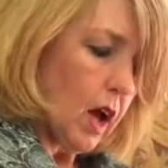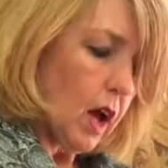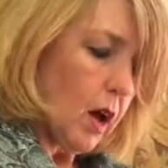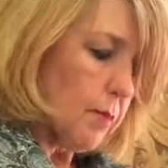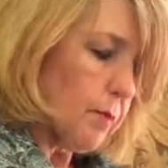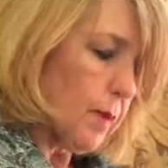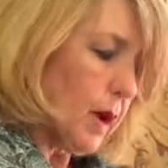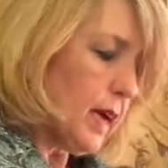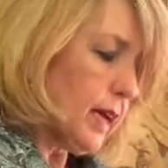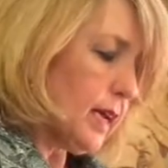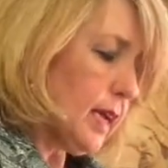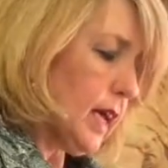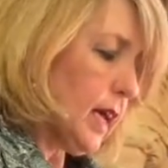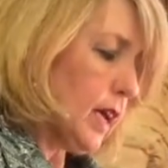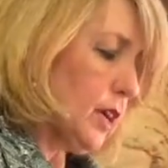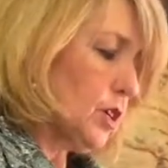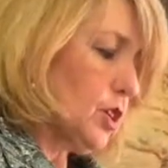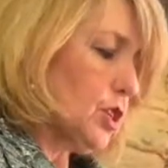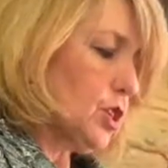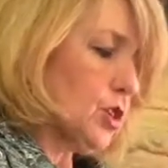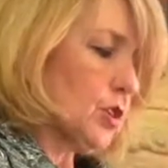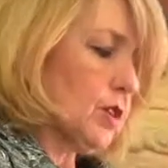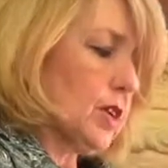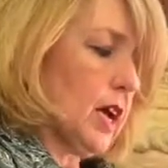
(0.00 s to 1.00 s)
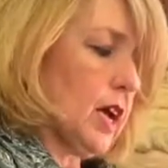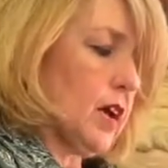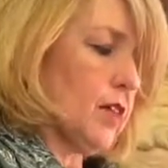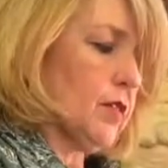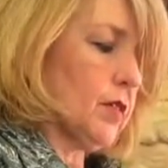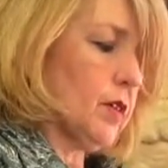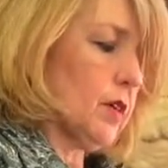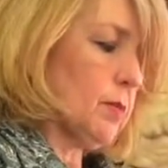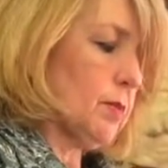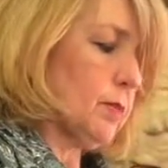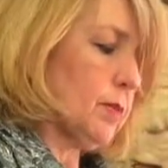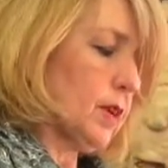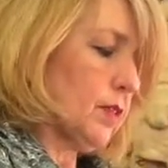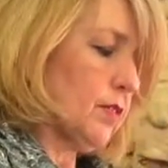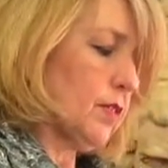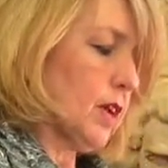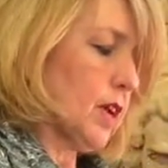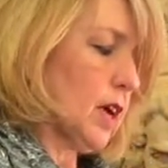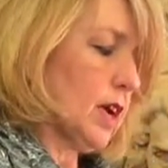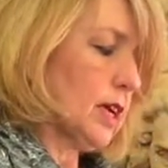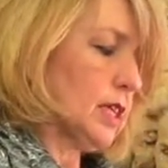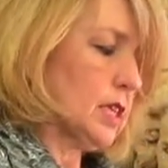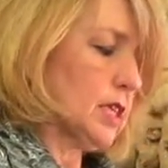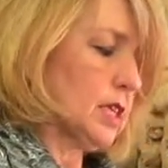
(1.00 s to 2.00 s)
by now you should have a bit of an
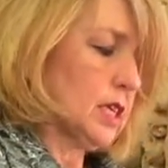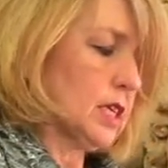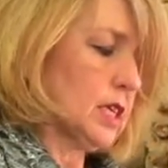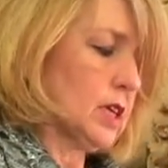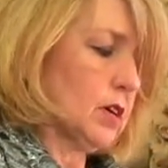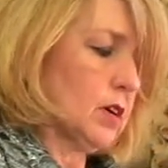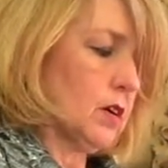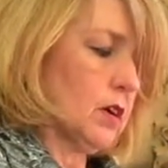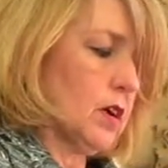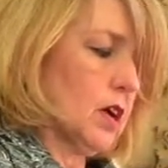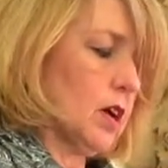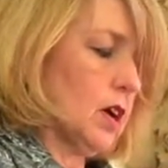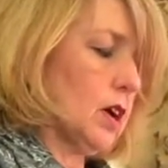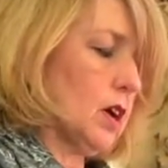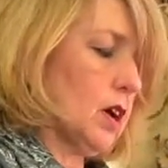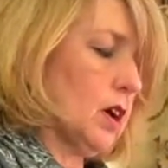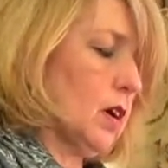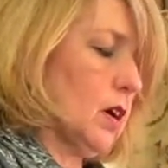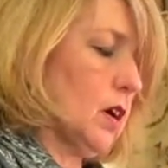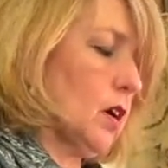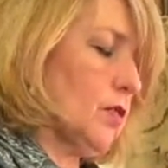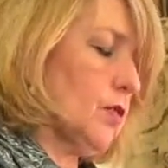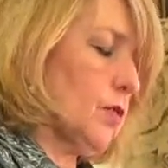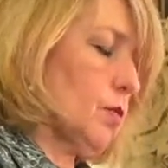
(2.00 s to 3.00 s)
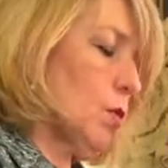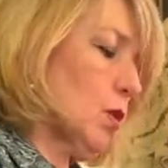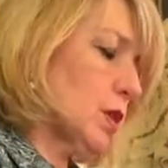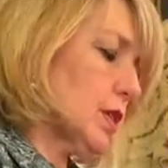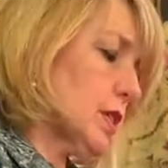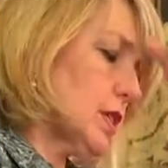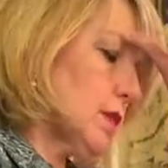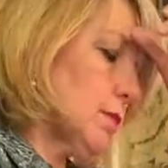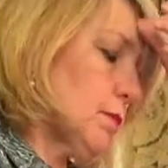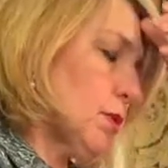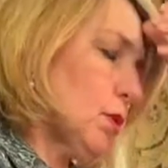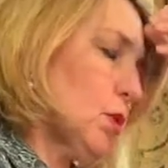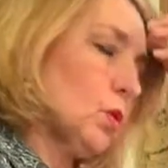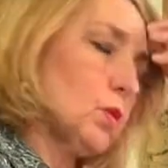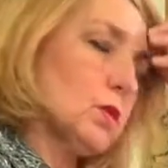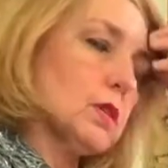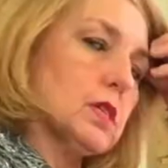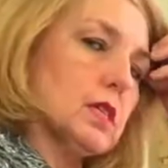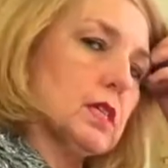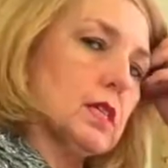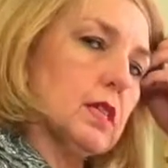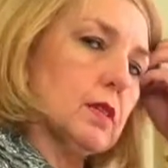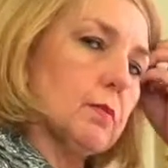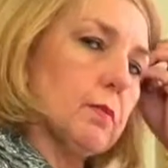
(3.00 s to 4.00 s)
idea of what's
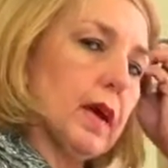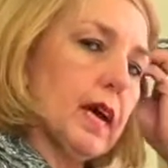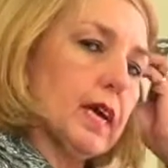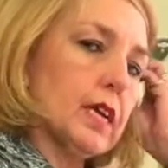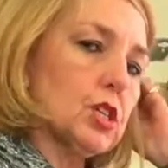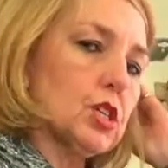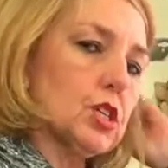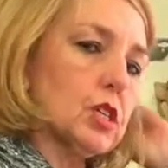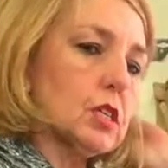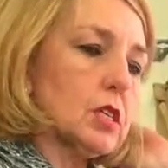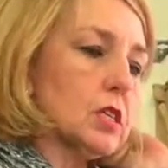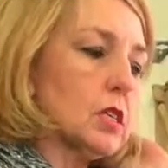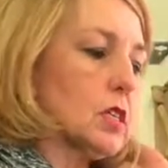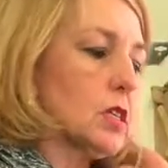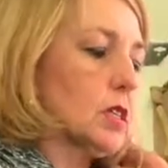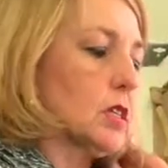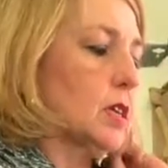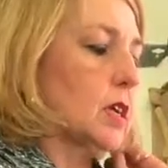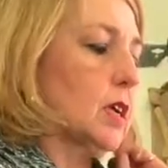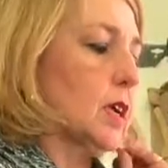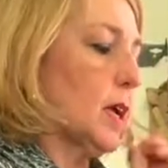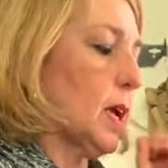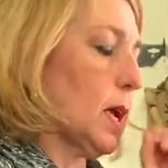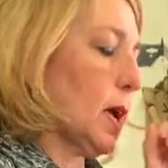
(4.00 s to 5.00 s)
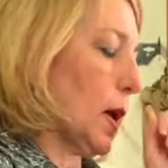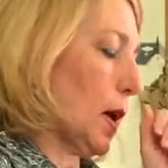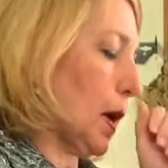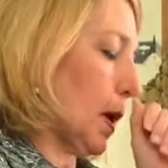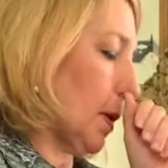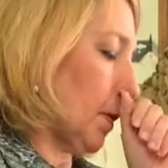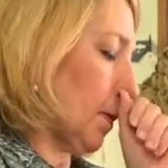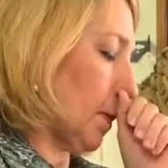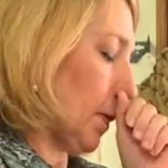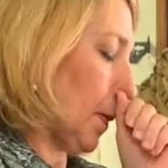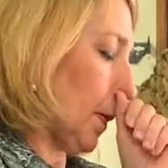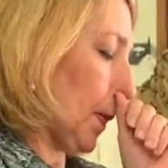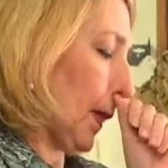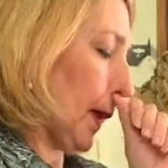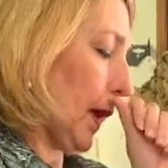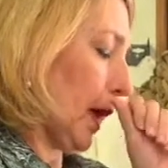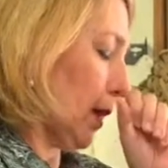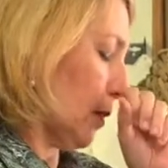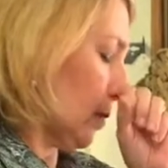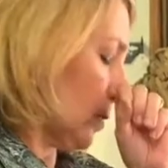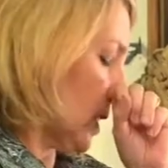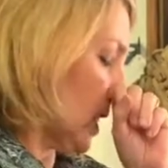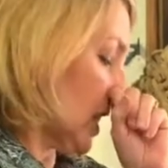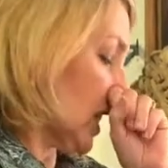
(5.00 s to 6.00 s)
important to the patient,
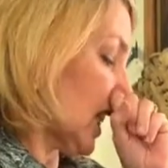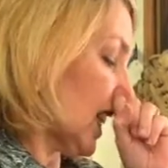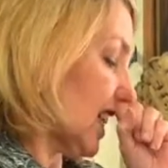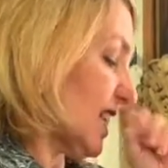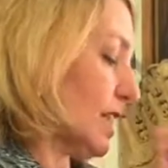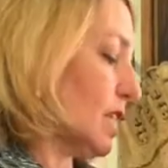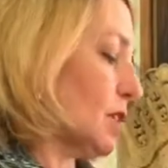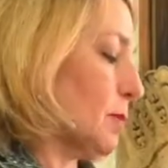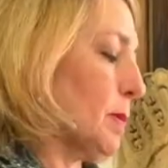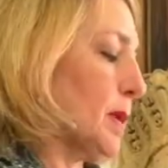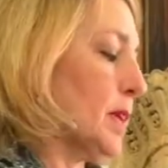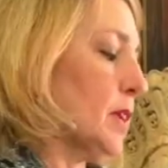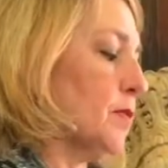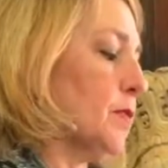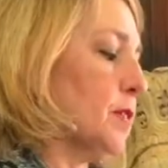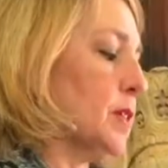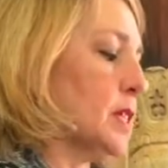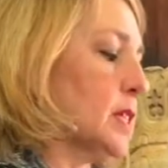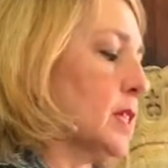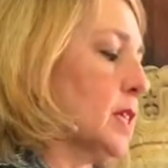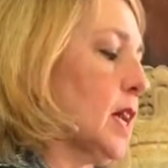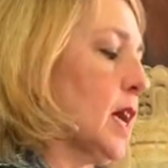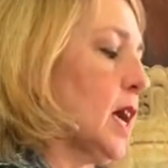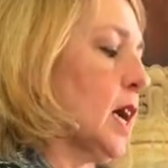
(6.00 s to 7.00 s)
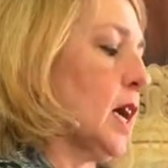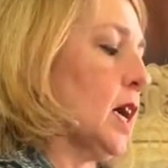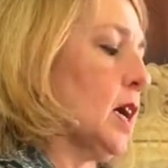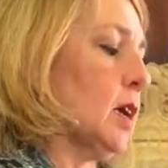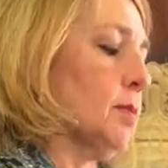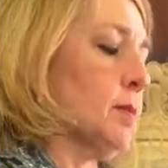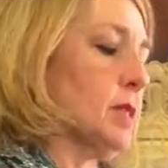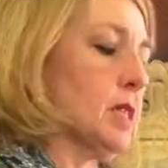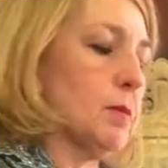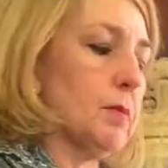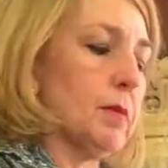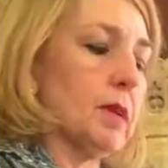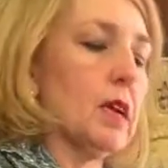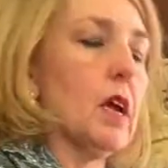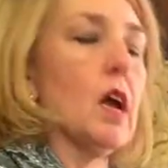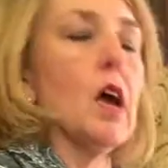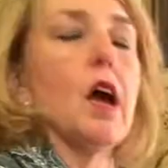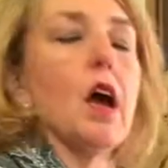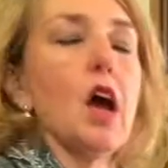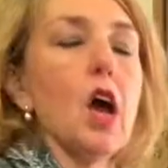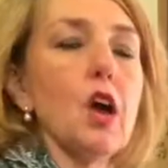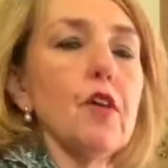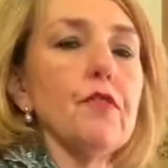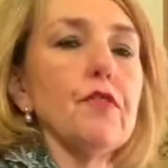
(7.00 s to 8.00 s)
have discussed the benefits and harms, and be
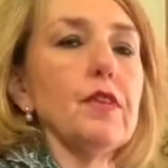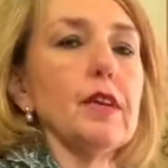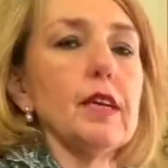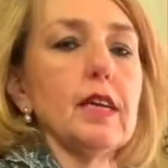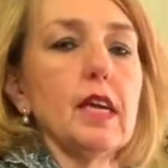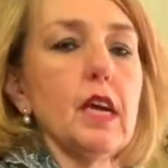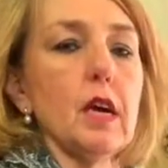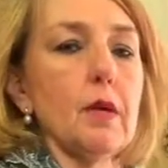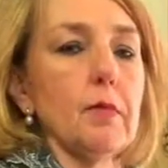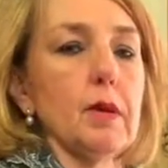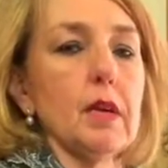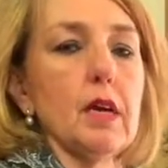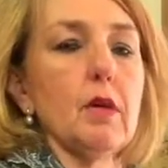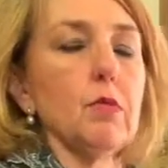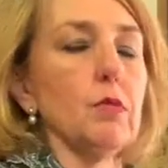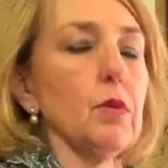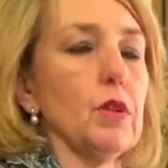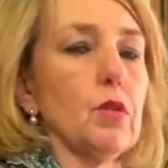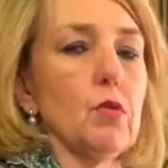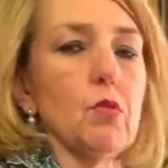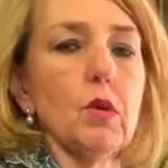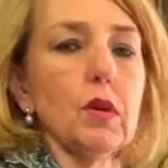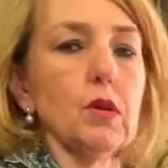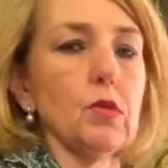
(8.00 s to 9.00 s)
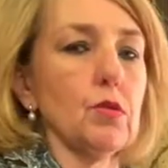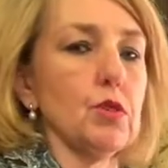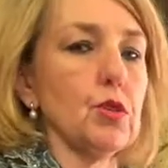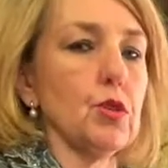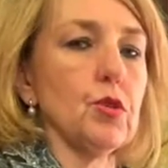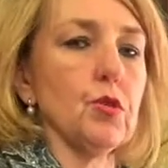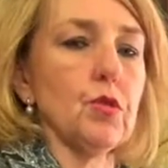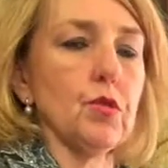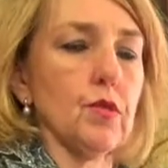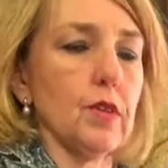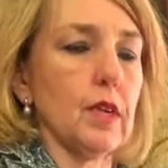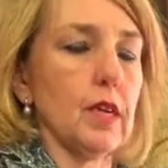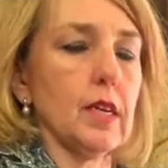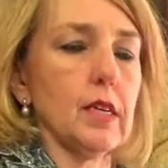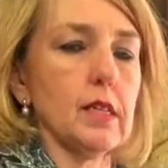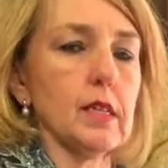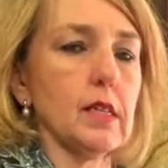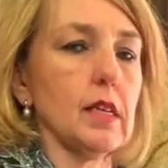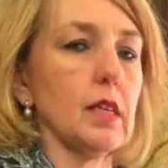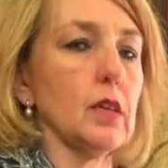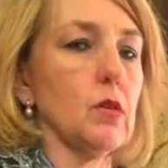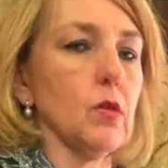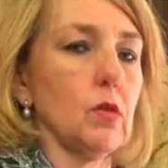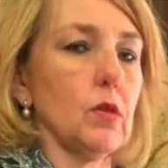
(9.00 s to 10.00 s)
hopefully coming up with 1 or 2 things
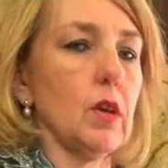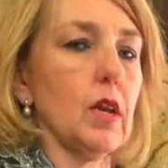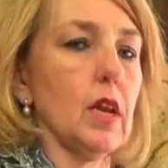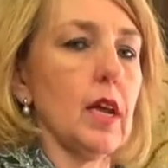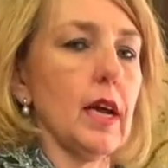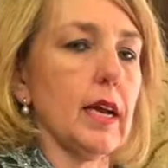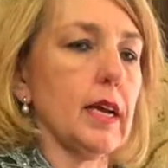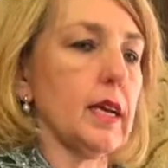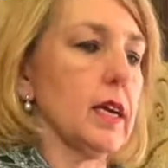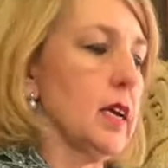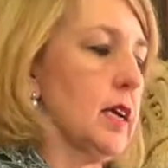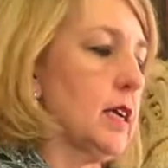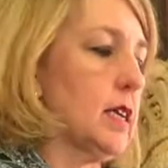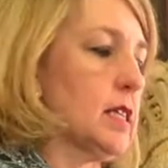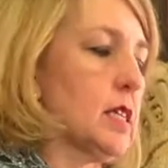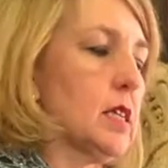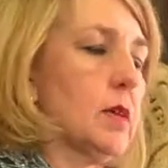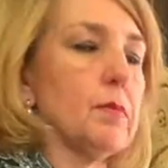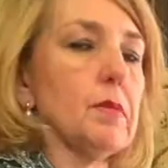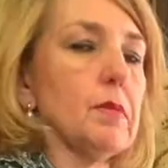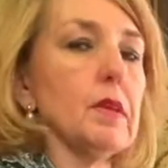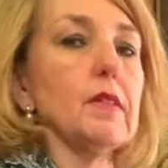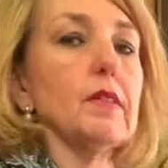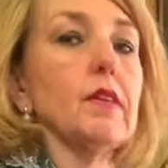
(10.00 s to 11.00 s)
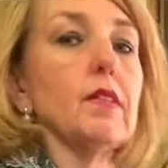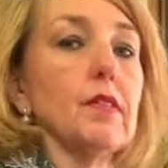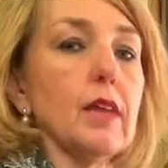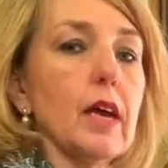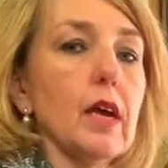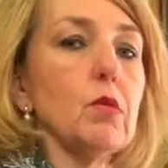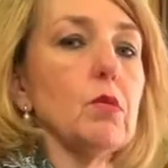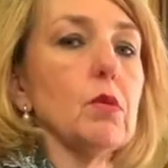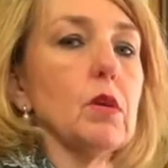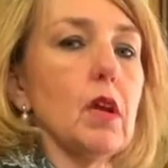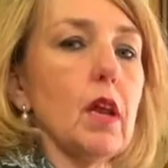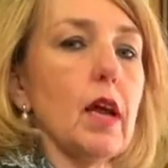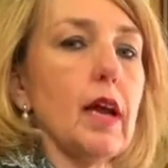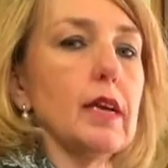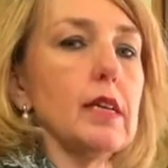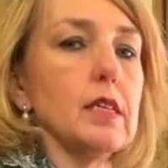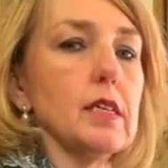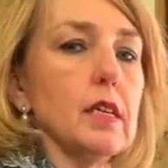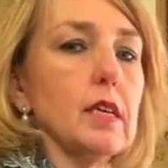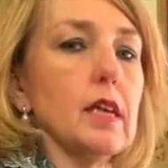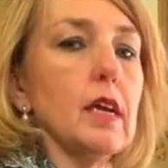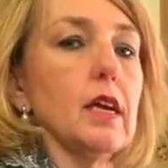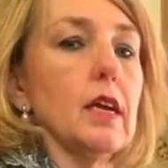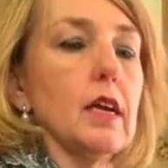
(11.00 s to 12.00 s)
that look like something that they would like
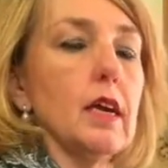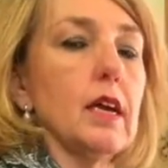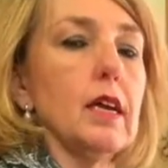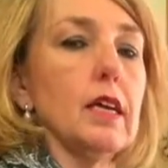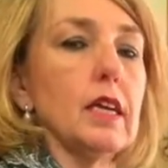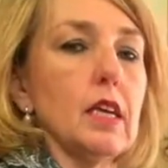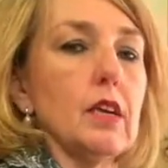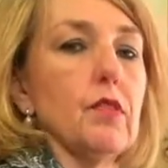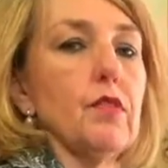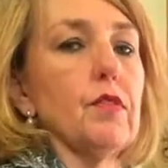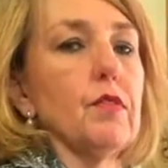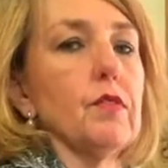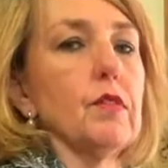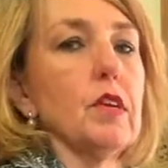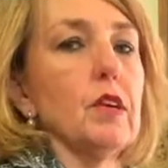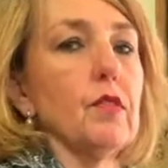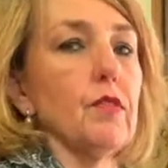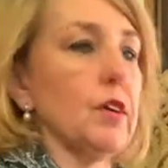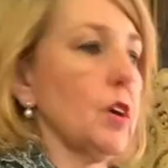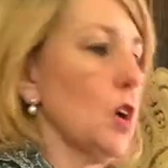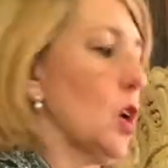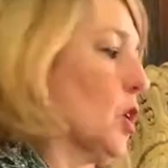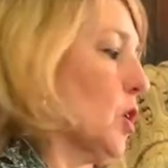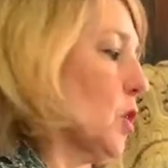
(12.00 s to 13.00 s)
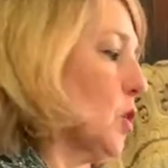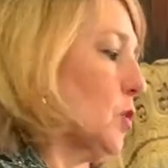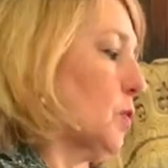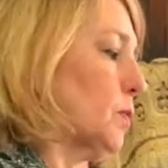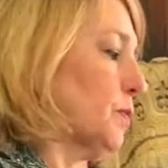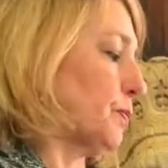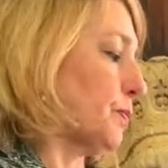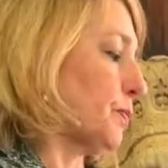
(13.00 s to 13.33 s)
to give a go.